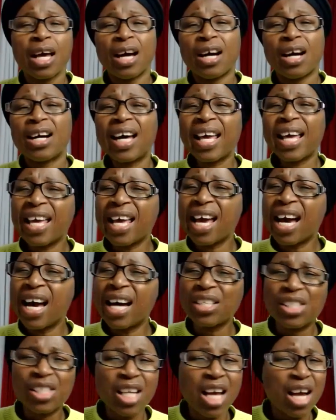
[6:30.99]
Oh,
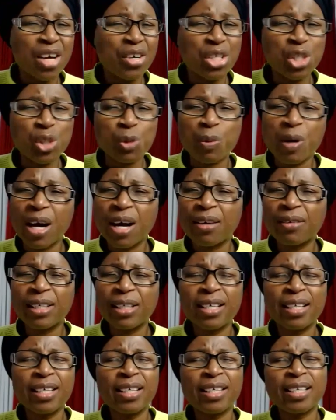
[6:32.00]
yeah, there is
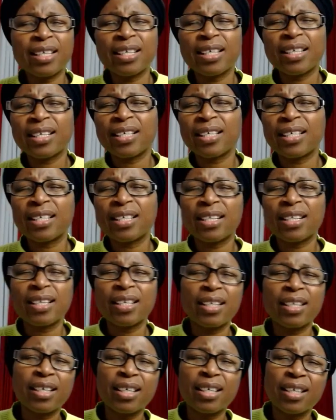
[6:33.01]

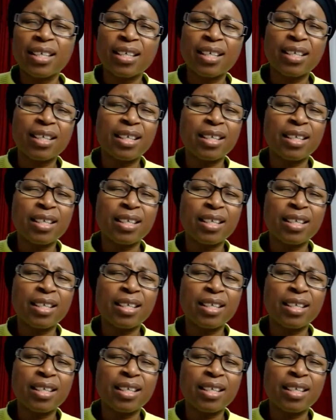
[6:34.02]
power.